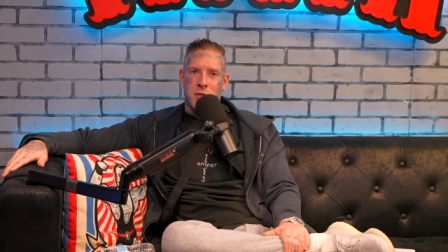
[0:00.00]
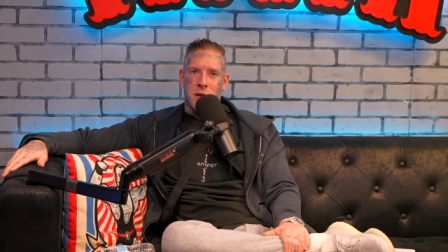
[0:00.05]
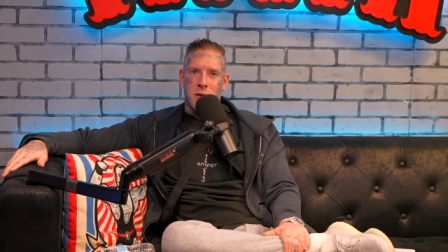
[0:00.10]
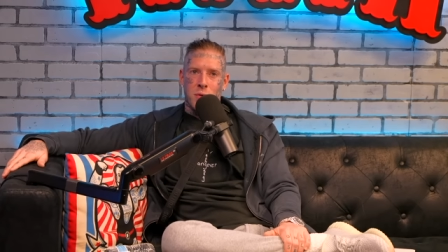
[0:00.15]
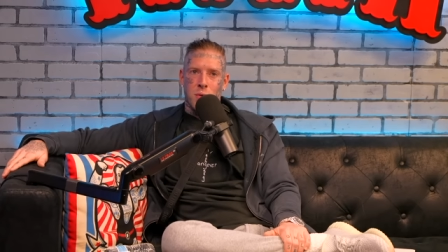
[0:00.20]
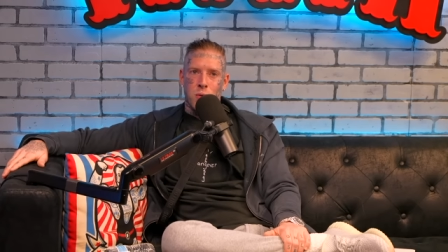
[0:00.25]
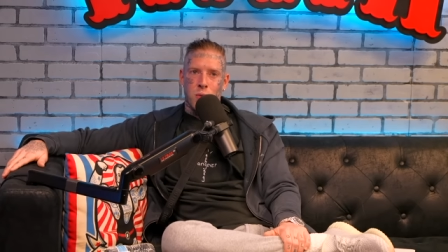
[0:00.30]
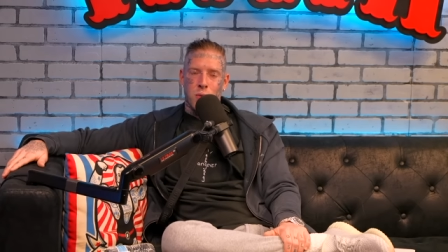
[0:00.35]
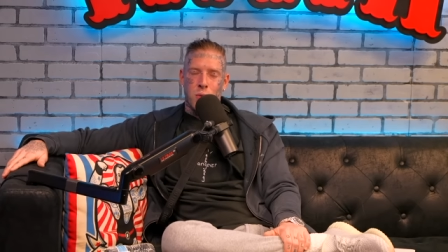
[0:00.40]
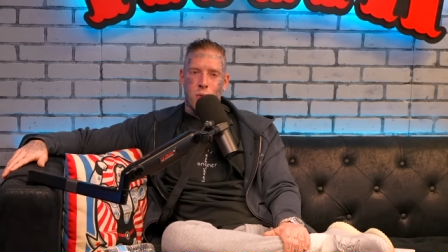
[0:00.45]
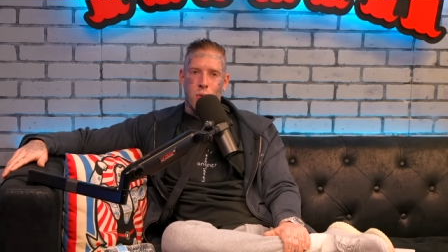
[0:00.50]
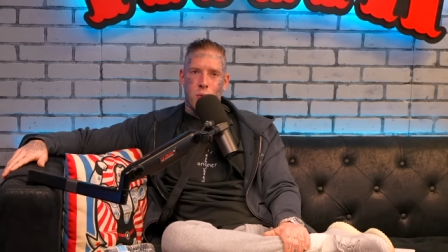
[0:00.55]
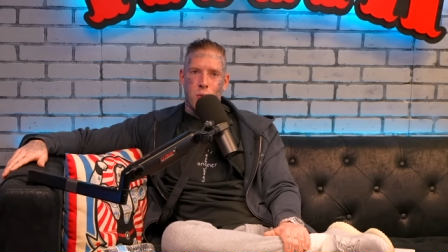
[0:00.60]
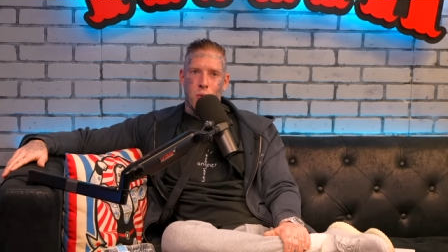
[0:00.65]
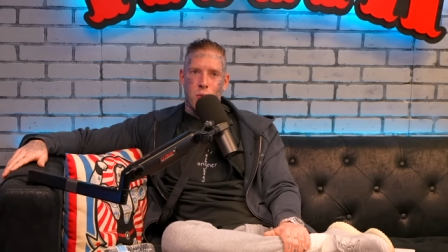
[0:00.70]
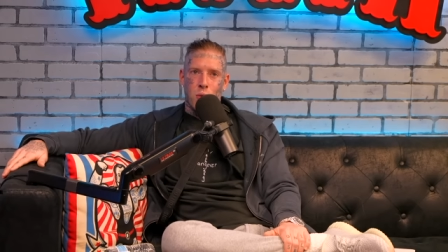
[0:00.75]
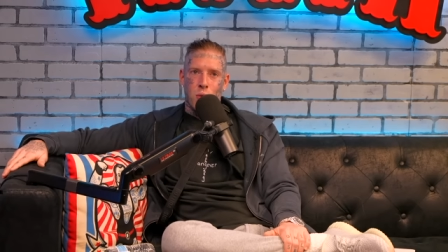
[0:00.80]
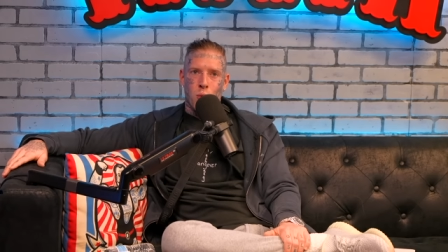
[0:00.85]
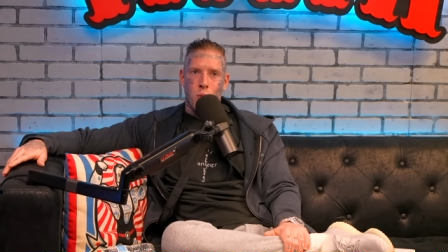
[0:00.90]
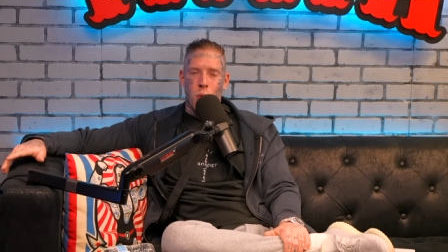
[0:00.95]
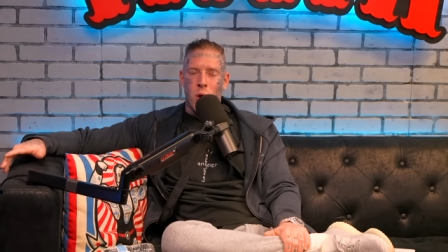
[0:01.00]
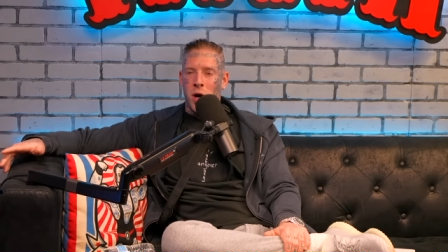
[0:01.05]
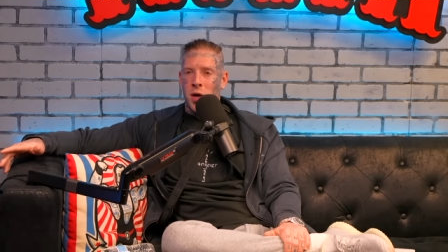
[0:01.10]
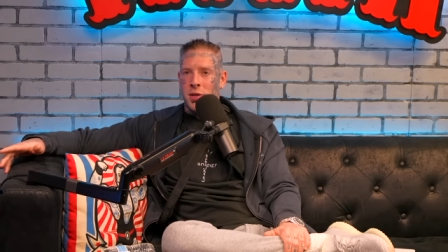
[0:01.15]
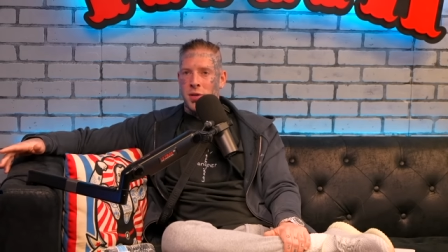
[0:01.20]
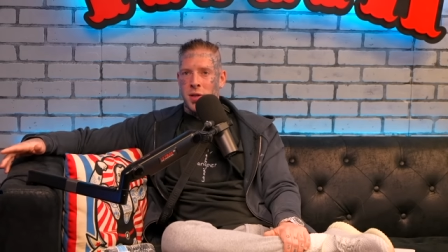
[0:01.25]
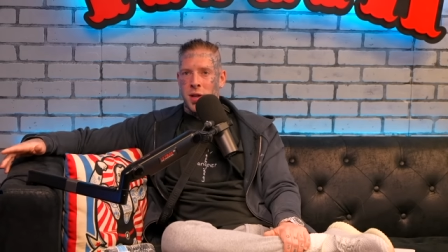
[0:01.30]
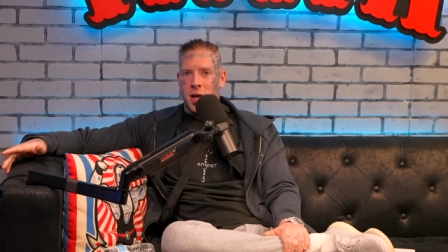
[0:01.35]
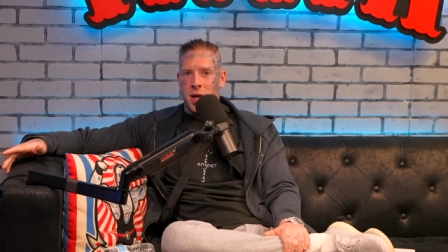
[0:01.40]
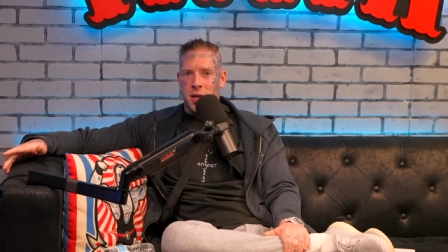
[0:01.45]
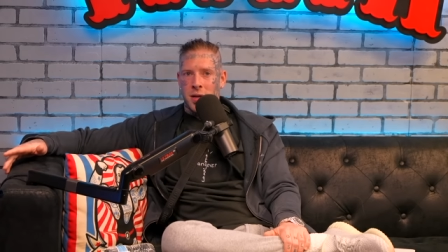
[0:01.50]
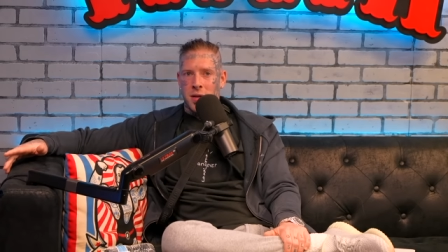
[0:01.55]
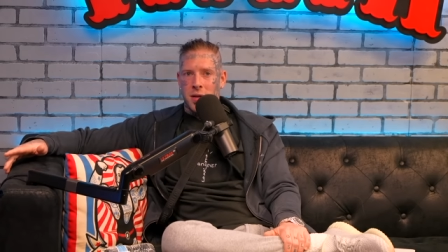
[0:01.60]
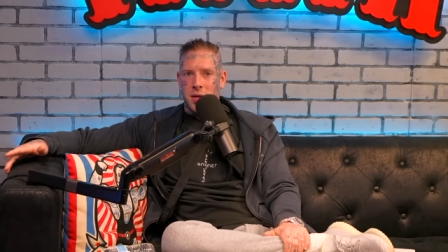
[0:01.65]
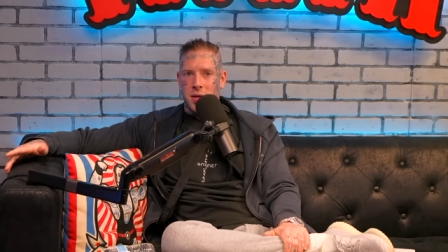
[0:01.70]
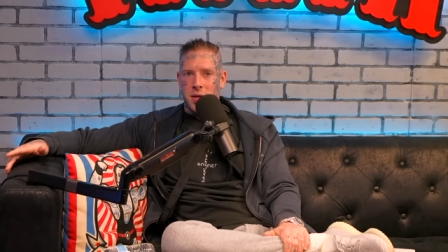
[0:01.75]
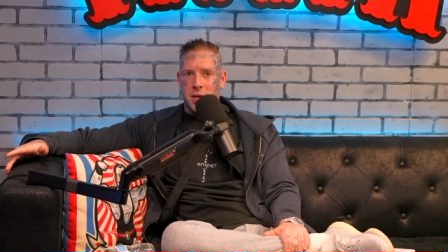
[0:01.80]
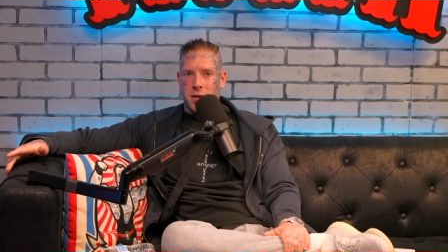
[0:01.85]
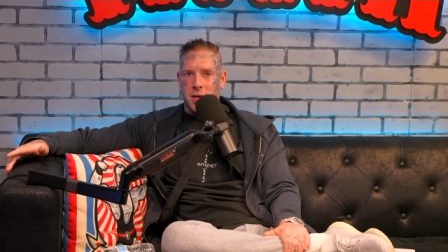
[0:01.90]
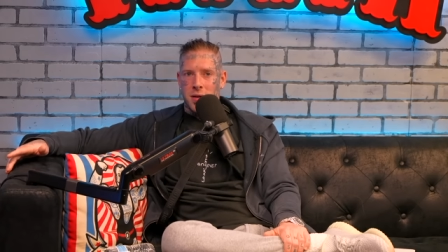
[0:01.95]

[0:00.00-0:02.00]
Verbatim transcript: Like one, like